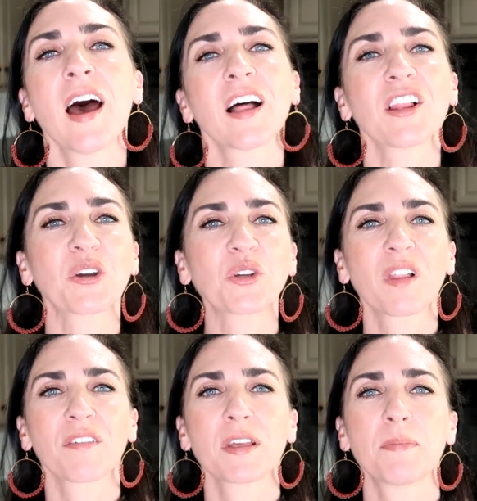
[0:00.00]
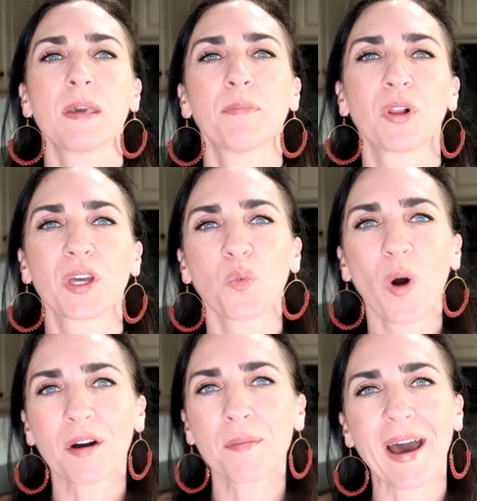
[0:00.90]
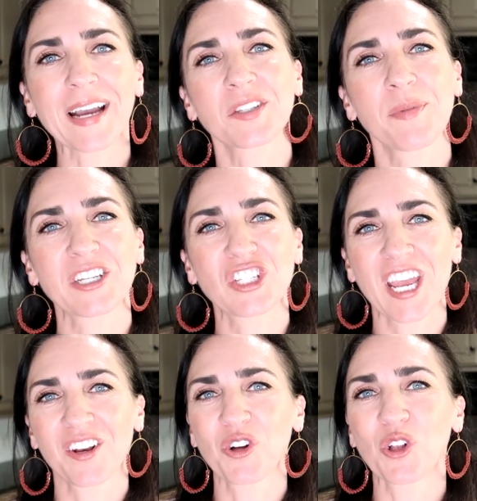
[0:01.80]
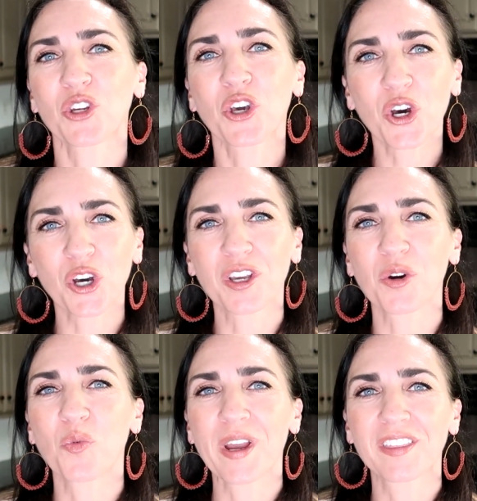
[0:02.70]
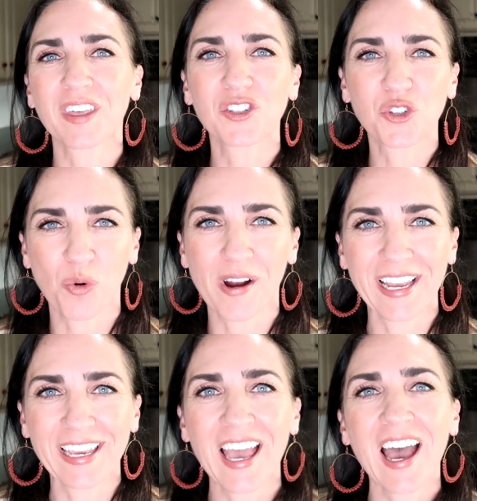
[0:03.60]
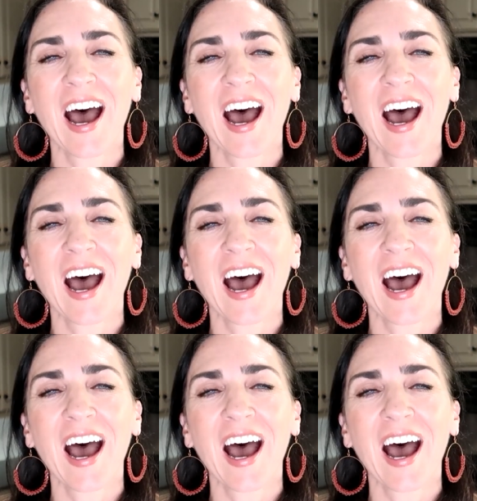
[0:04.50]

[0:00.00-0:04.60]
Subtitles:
Hello you lovely people, and welcome back to my channel, Cook with Joy.